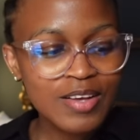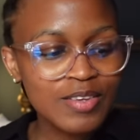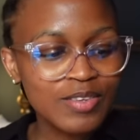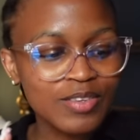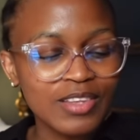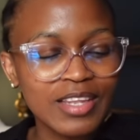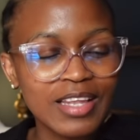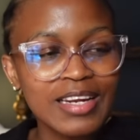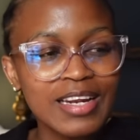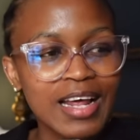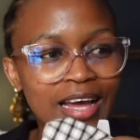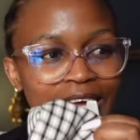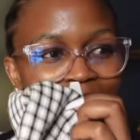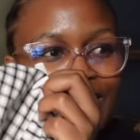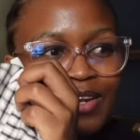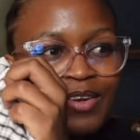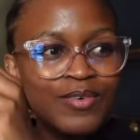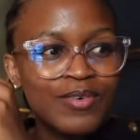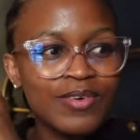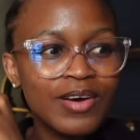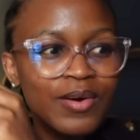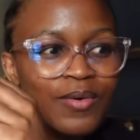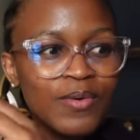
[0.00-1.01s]
so that i
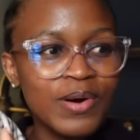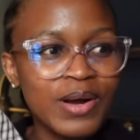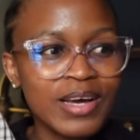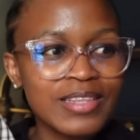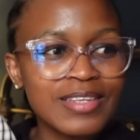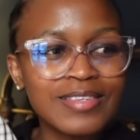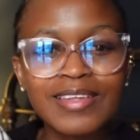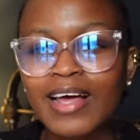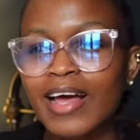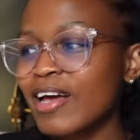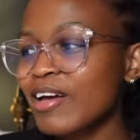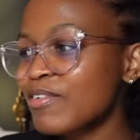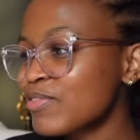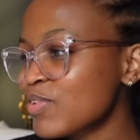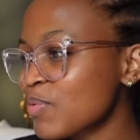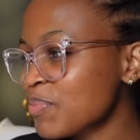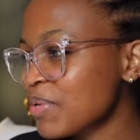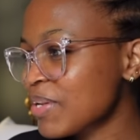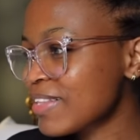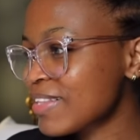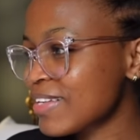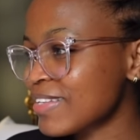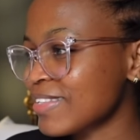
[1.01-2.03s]
can wear this i have so
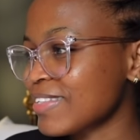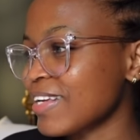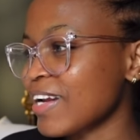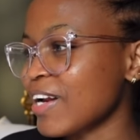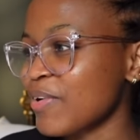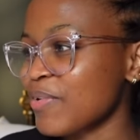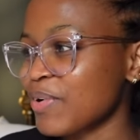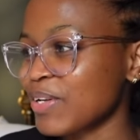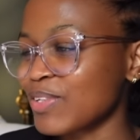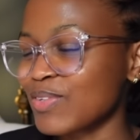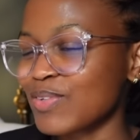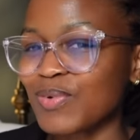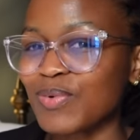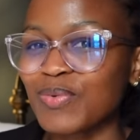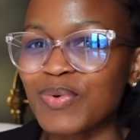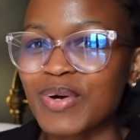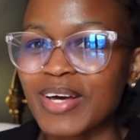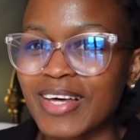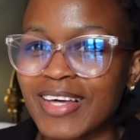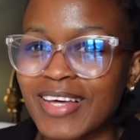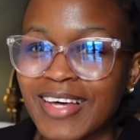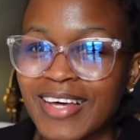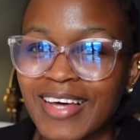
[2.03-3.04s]
many things that i want to
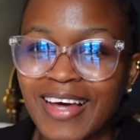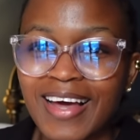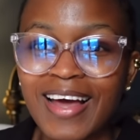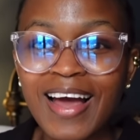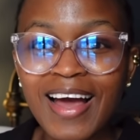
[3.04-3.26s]
wear